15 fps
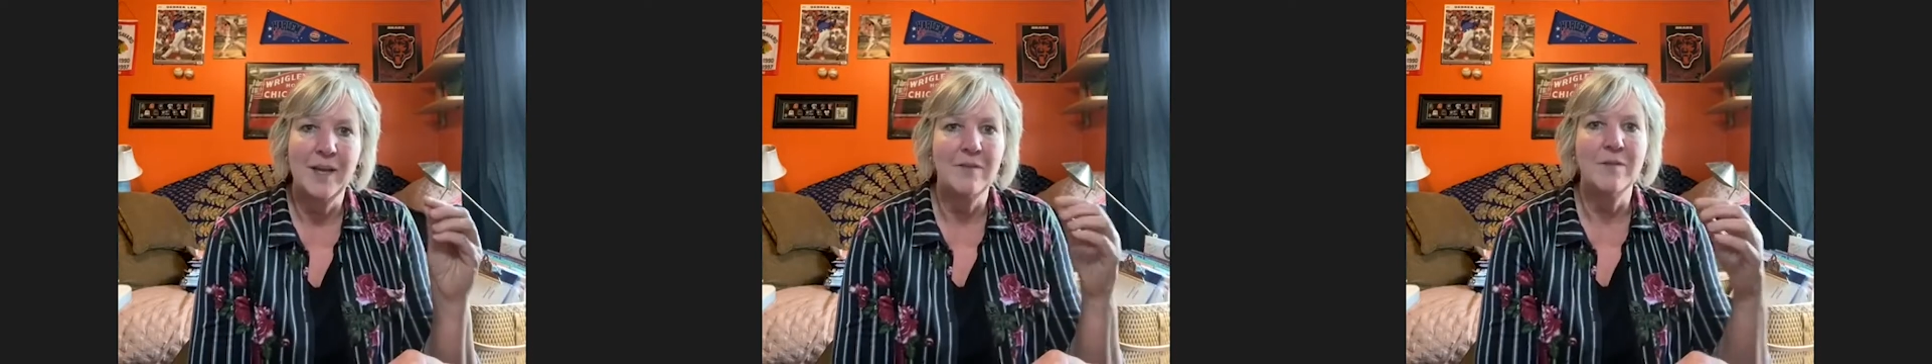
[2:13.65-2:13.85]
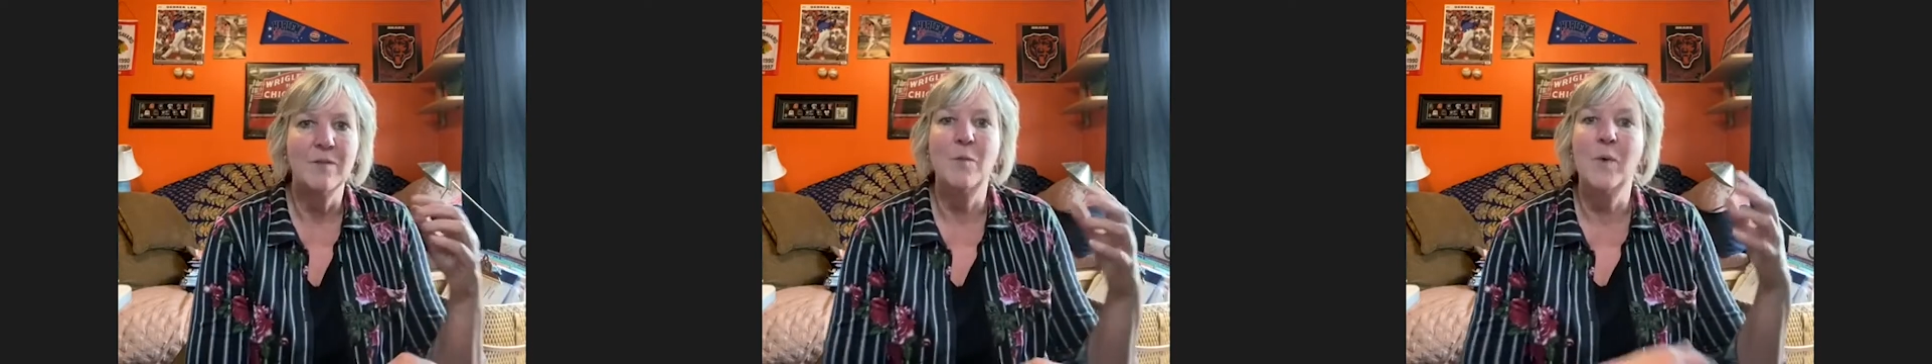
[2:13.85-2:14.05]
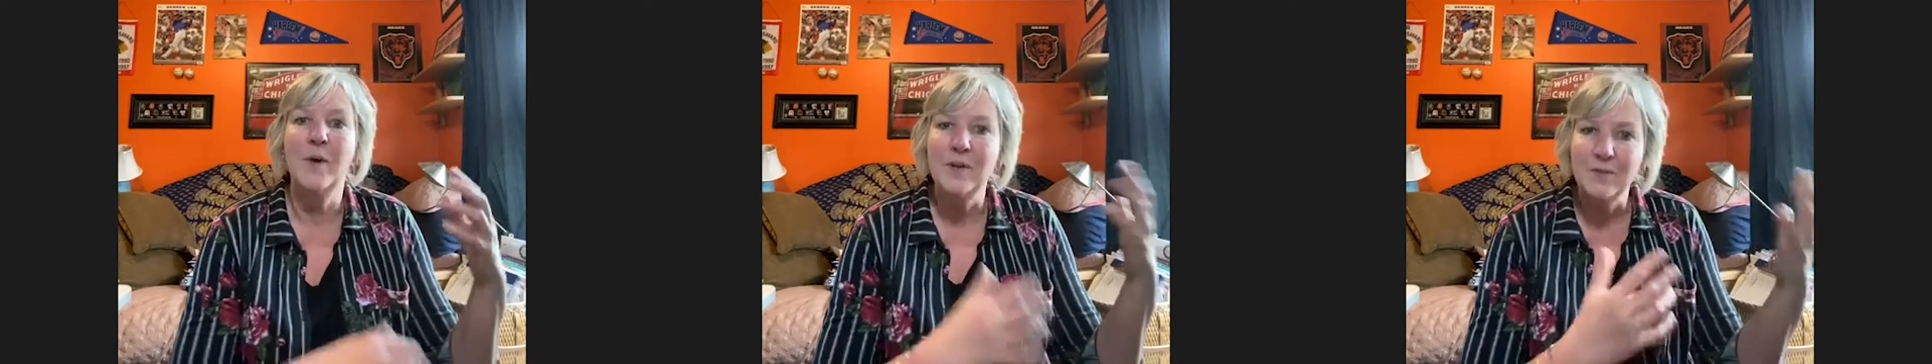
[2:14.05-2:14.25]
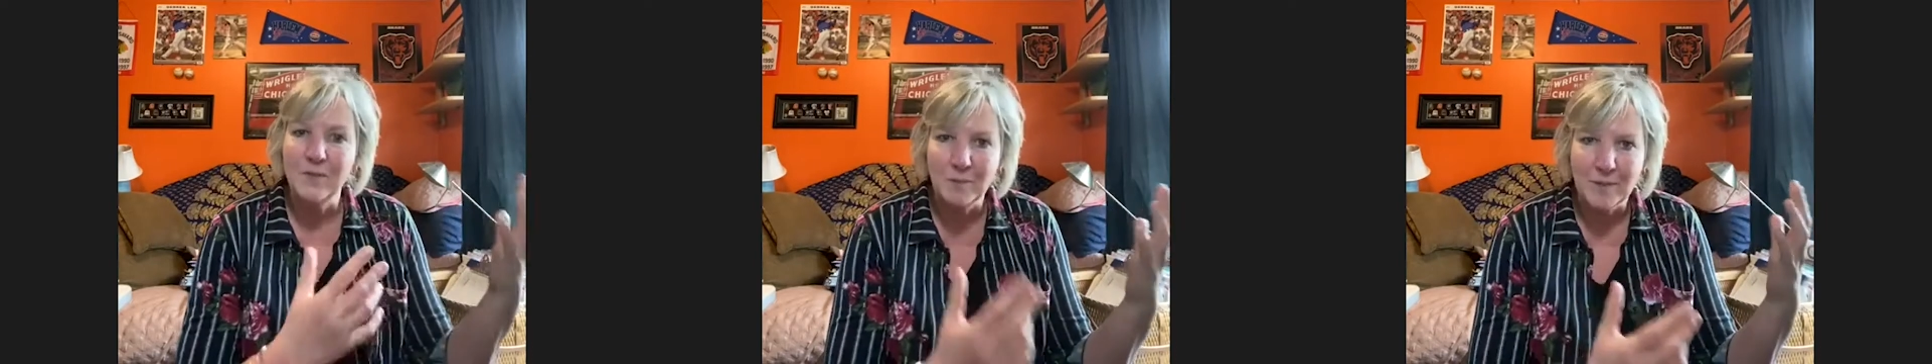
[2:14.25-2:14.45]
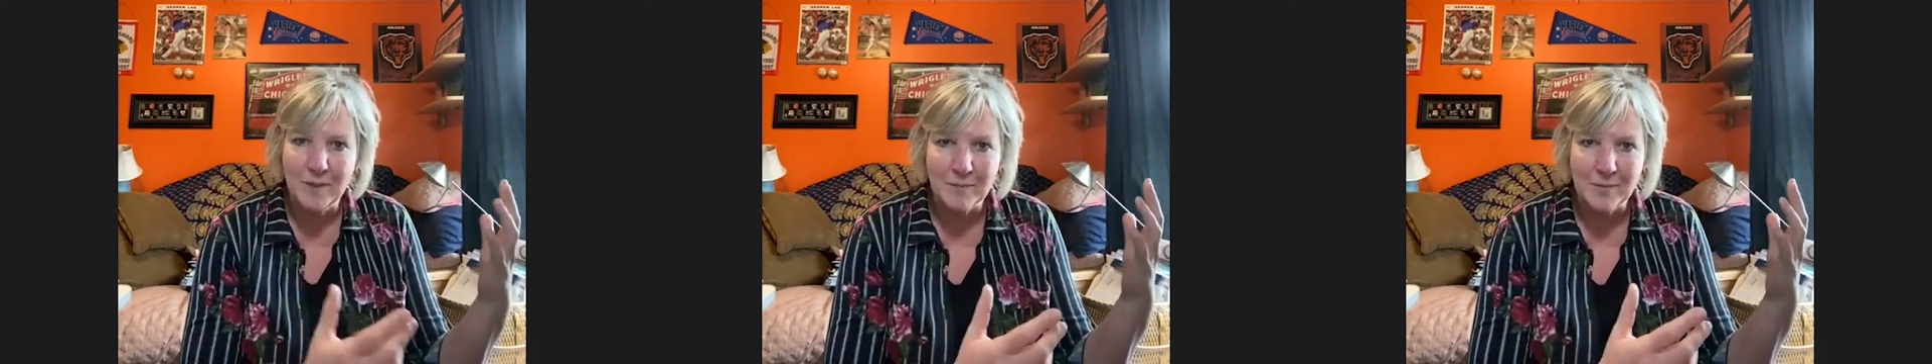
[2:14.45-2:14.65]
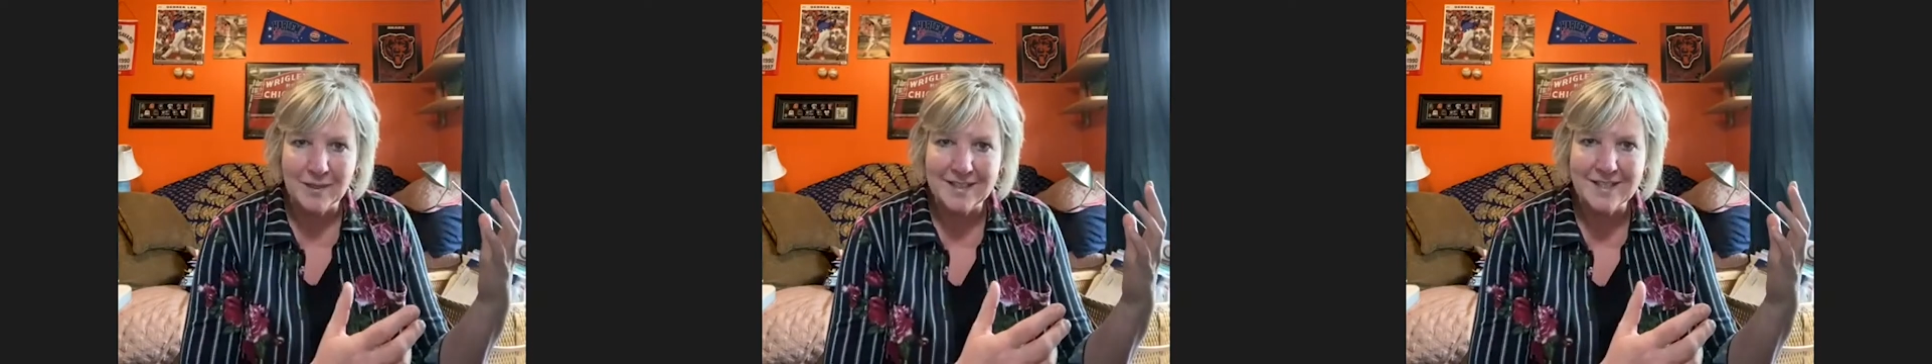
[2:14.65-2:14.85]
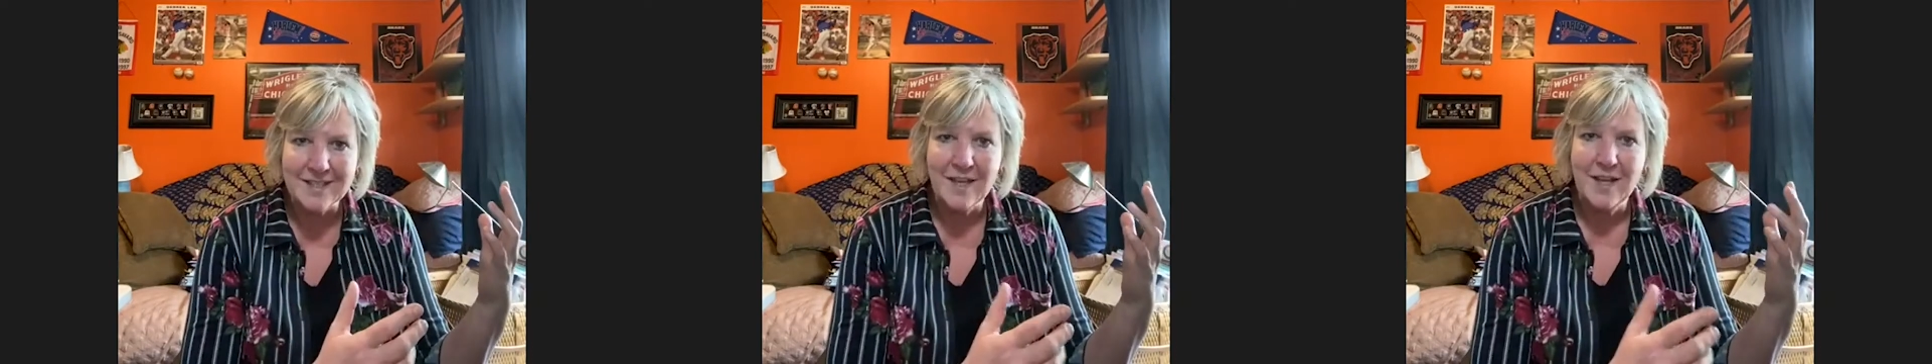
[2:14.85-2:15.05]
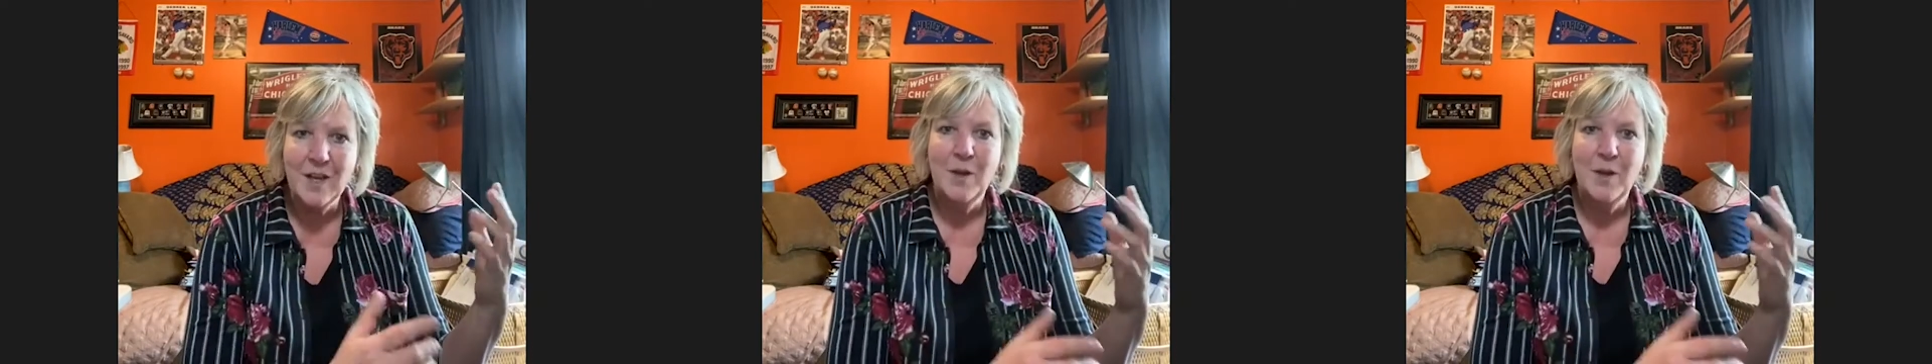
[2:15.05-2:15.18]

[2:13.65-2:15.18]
have wonderful memories